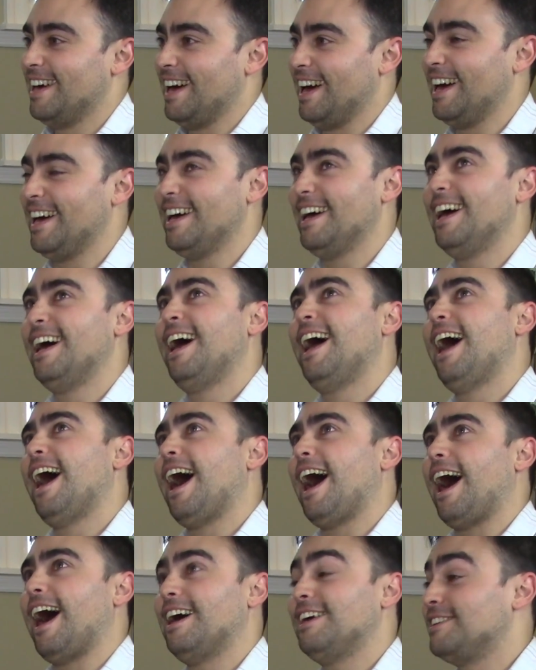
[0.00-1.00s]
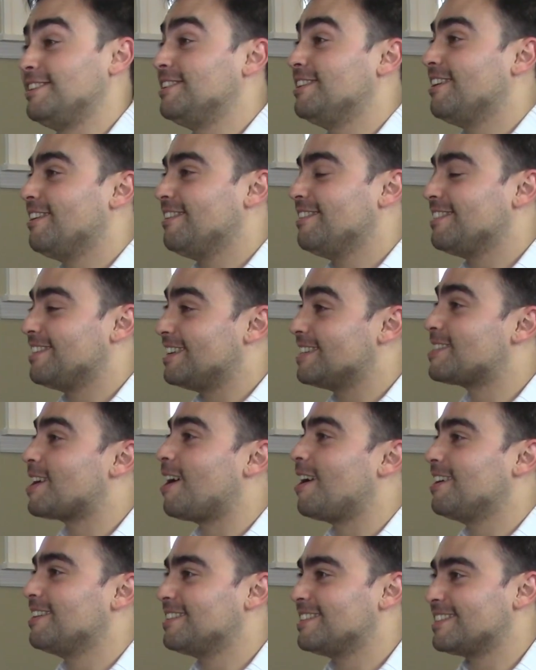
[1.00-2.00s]
It's
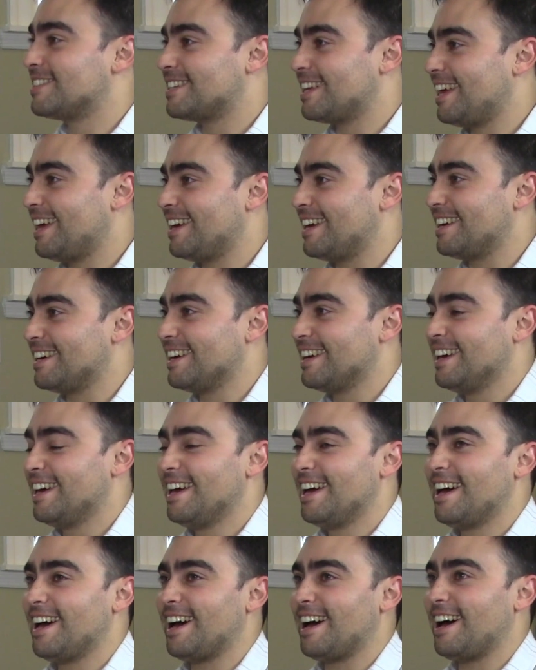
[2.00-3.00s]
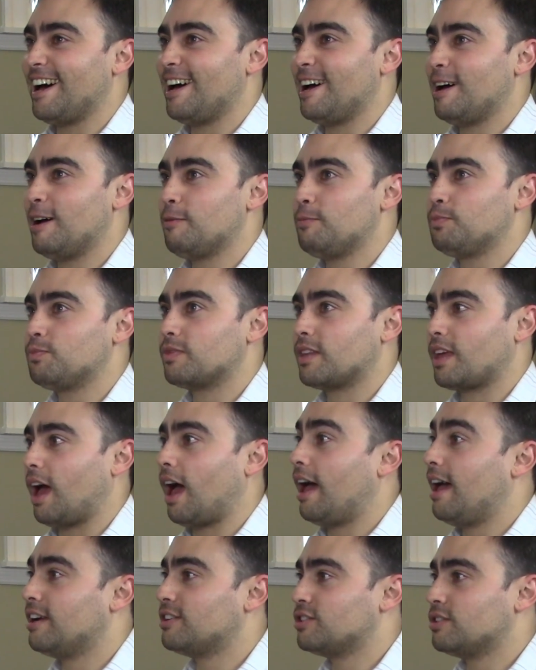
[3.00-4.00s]
hard to say.
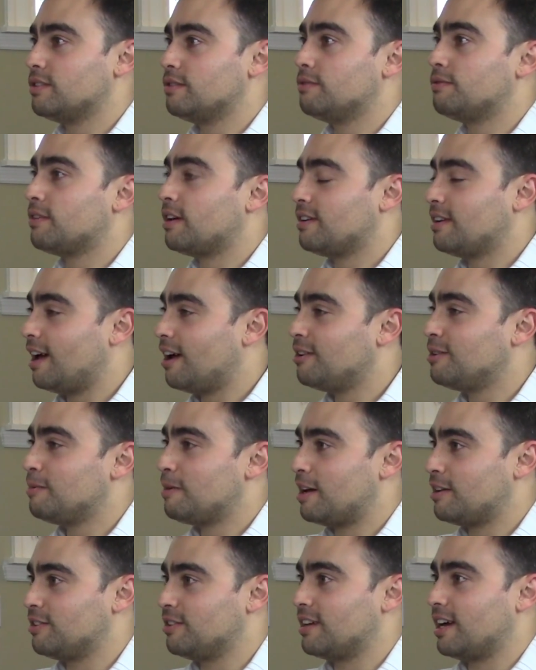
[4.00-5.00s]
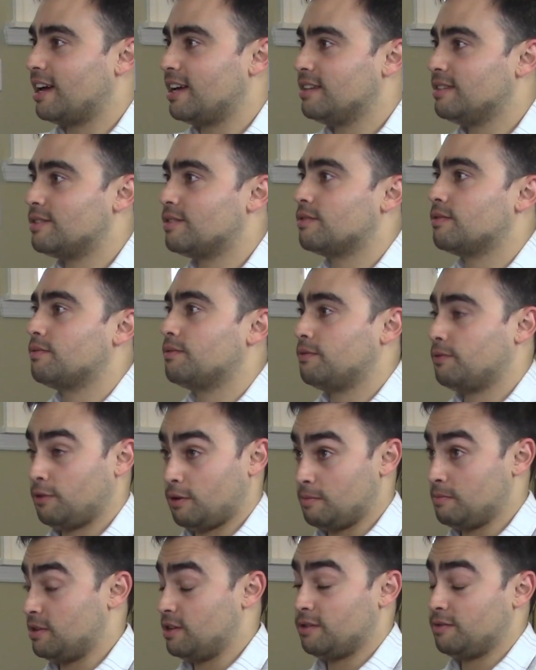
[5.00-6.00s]
I actually found out about you guys
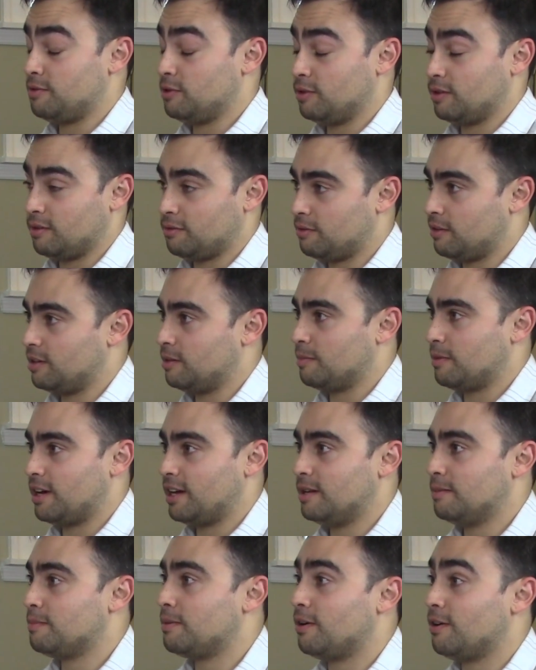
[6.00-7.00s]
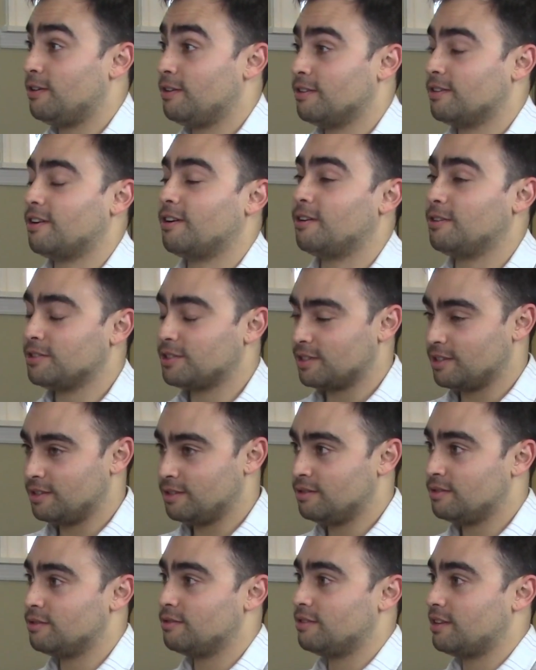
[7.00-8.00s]
from interviewing a friend of mine, Paul
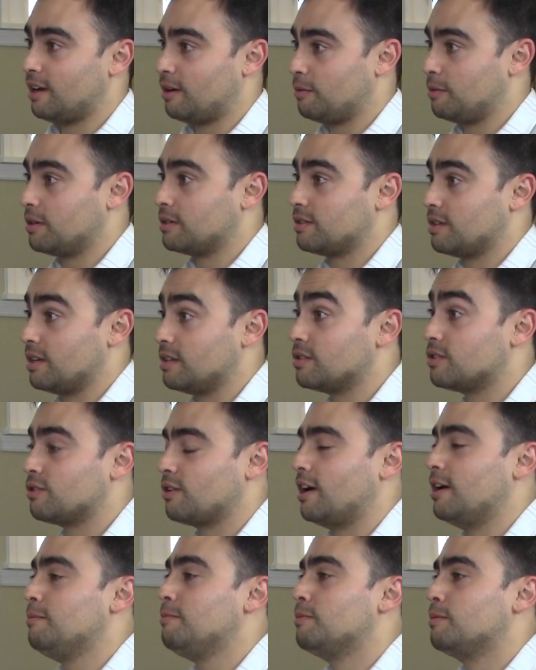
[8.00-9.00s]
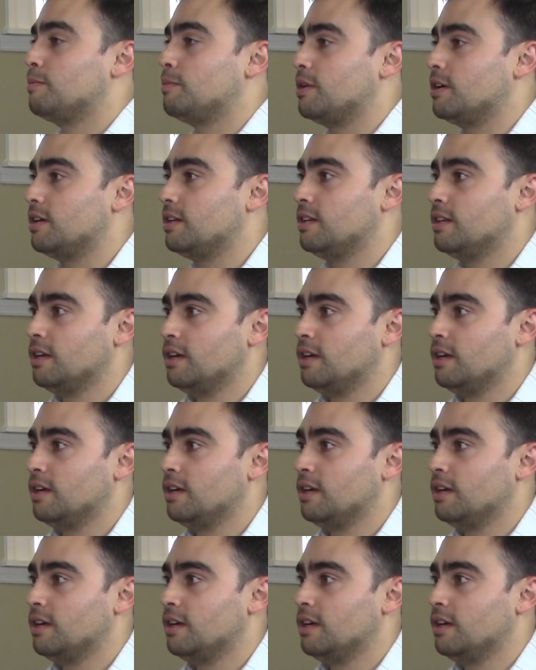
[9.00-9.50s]
Carlton, who now works at Stripe. But